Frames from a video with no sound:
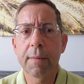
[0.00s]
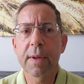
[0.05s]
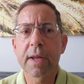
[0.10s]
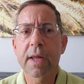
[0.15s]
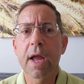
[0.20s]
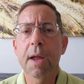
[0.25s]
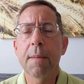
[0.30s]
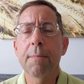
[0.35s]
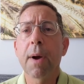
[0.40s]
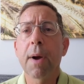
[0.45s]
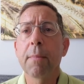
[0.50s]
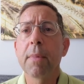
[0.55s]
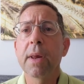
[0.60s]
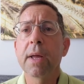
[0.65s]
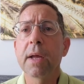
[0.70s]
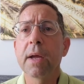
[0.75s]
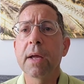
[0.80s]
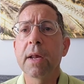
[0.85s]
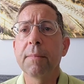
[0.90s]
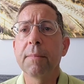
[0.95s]
I became
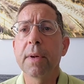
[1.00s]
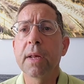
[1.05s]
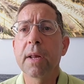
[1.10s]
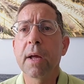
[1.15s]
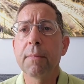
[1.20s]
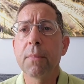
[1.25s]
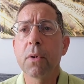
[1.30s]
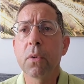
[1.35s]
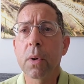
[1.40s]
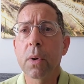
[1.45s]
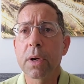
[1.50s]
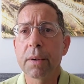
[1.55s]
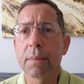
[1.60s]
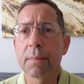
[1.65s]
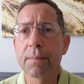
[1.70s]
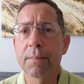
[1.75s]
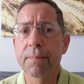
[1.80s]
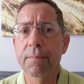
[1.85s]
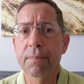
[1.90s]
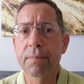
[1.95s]
public enemy number
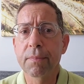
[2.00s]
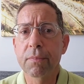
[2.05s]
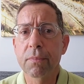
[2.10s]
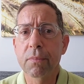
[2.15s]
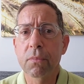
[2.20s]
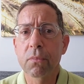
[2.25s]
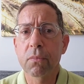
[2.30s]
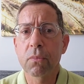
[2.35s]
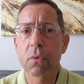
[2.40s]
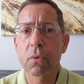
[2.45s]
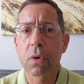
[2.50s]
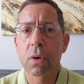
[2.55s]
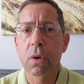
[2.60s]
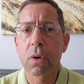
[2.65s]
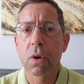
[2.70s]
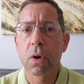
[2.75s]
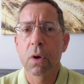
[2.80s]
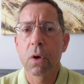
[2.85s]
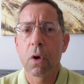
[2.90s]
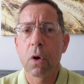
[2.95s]
one.
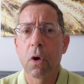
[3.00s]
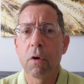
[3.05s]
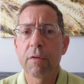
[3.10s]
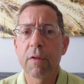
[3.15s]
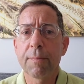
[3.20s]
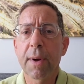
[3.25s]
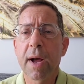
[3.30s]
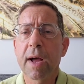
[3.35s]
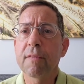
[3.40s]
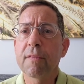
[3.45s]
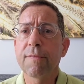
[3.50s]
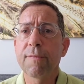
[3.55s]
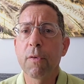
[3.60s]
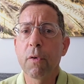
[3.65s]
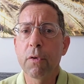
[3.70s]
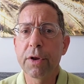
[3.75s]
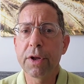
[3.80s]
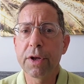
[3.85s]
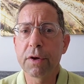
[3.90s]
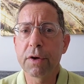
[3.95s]
Over the past
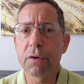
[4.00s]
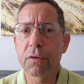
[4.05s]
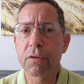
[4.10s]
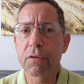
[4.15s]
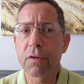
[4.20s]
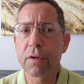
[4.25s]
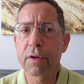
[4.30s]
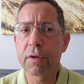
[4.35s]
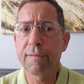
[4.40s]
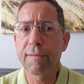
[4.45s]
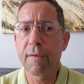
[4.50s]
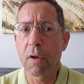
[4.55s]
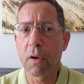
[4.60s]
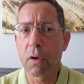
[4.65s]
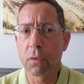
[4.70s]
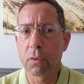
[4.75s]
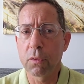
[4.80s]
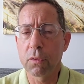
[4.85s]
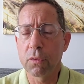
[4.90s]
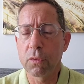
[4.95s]
4 years that
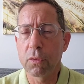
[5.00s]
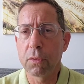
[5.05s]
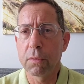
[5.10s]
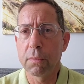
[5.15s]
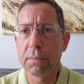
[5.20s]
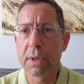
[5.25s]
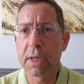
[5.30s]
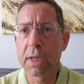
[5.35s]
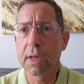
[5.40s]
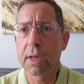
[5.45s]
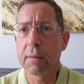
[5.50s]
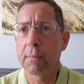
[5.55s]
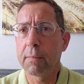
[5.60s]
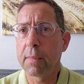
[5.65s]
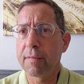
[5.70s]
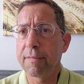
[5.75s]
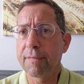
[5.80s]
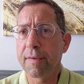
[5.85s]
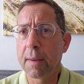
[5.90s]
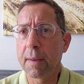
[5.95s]
followed, me,
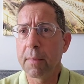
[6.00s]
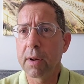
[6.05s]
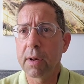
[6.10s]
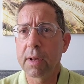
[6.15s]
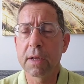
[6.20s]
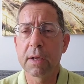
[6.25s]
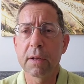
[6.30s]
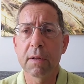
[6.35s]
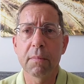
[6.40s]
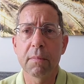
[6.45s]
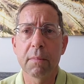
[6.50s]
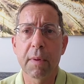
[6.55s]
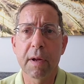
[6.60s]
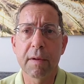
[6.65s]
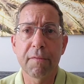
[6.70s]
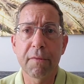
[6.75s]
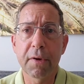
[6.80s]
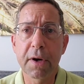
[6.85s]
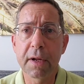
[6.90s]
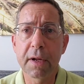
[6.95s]
my family,
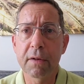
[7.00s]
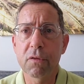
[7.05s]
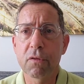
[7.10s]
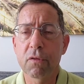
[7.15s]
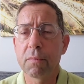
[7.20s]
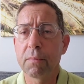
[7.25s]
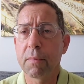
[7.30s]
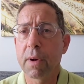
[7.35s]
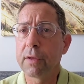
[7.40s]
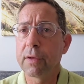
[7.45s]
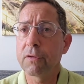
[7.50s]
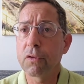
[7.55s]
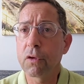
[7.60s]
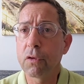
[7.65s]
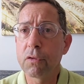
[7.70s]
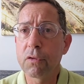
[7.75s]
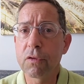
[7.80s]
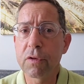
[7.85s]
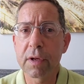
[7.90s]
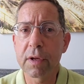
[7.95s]
my friends, my
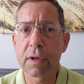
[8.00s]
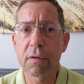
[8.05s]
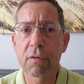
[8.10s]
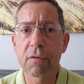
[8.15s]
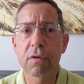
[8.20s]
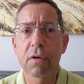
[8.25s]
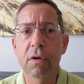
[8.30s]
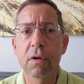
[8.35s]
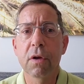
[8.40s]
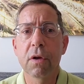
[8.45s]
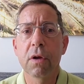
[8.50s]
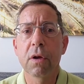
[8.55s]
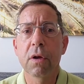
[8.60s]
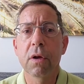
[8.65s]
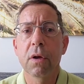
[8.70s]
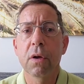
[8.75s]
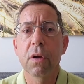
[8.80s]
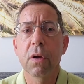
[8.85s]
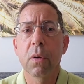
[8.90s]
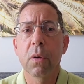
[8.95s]
associates,
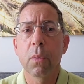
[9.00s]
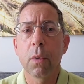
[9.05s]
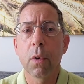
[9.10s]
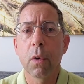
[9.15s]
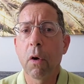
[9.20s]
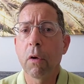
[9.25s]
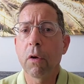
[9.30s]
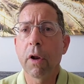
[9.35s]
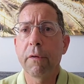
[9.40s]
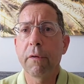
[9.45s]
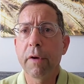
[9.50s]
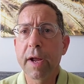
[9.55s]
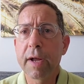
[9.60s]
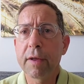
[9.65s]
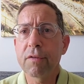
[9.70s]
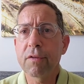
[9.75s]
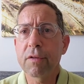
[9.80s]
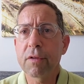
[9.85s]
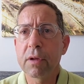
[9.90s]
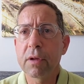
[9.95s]
we were all
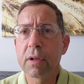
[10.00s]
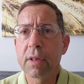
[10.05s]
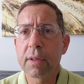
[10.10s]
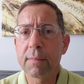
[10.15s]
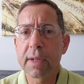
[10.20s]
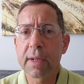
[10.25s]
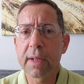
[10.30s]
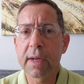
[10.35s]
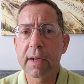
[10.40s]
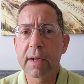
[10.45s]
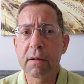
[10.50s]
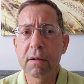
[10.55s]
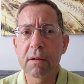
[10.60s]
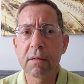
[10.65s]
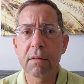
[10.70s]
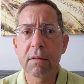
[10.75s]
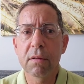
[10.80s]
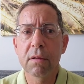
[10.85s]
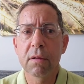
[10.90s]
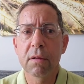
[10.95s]
harassed,
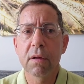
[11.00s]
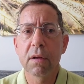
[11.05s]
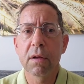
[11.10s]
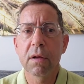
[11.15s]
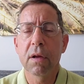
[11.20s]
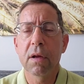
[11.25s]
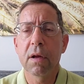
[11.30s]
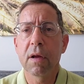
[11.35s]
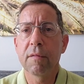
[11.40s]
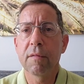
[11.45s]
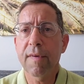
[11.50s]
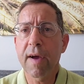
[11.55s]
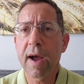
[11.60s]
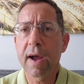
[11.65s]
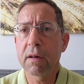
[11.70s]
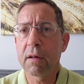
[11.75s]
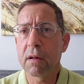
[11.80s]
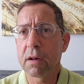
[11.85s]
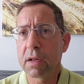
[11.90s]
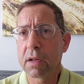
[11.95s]
intimidated, and
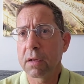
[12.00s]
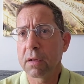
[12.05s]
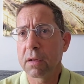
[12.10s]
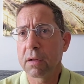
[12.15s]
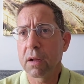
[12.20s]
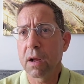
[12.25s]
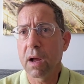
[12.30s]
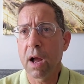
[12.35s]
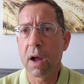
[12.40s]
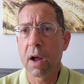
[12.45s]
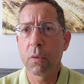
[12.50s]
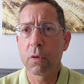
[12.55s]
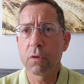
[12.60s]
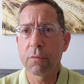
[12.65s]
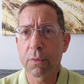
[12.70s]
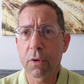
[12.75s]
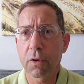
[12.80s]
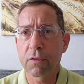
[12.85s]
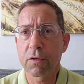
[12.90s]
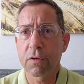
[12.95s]
finally, I
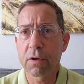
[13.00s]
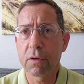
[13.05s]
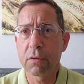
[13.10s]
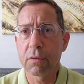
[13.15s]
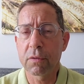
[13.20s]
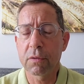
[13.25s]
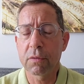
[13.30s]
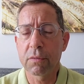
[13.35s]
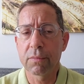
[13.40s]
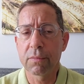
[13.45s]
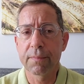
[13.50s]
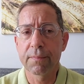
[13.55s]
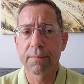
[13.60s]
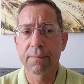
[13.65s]
was prosecuted.